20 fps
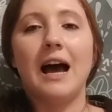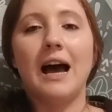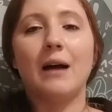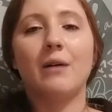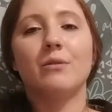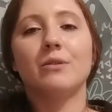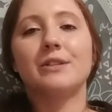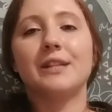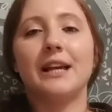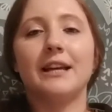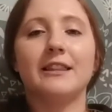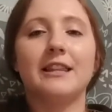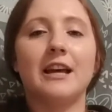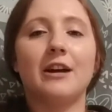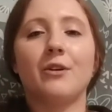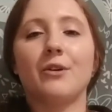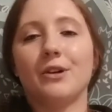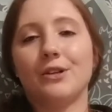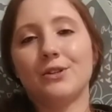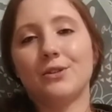I will take
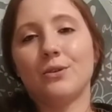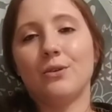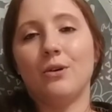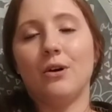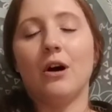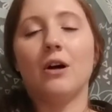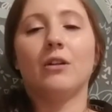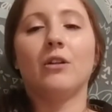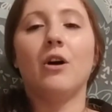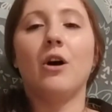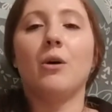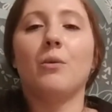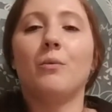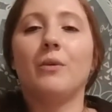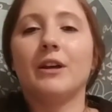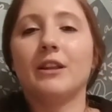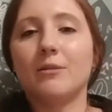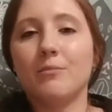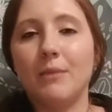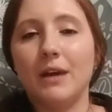that crystal along
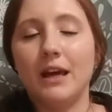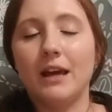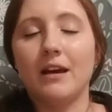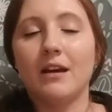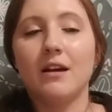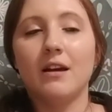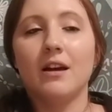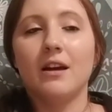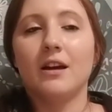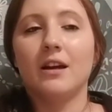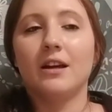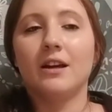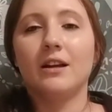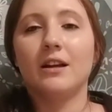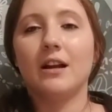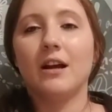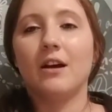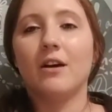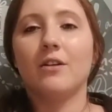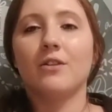with me,
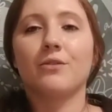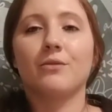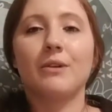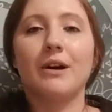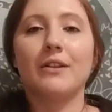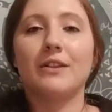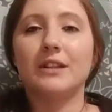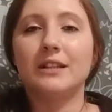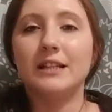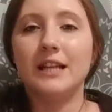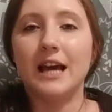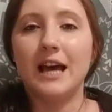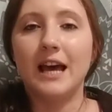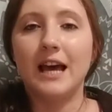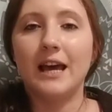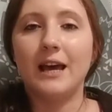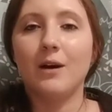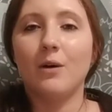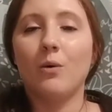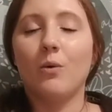throughout the
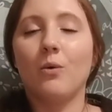day.